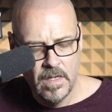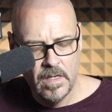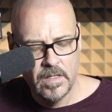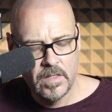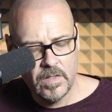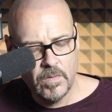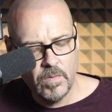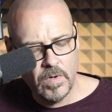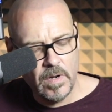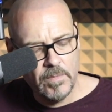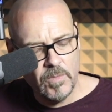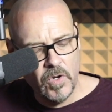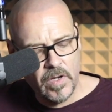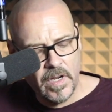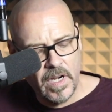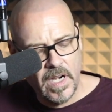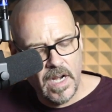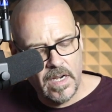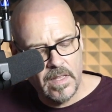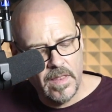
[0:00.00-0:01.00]
So what I'm
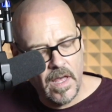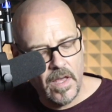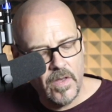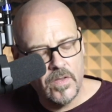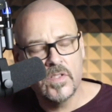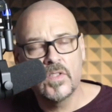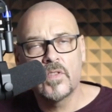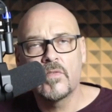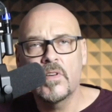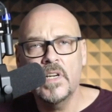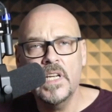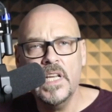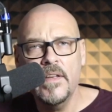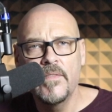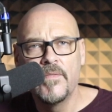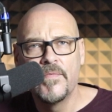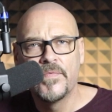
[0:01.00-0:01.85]
looking at are these 3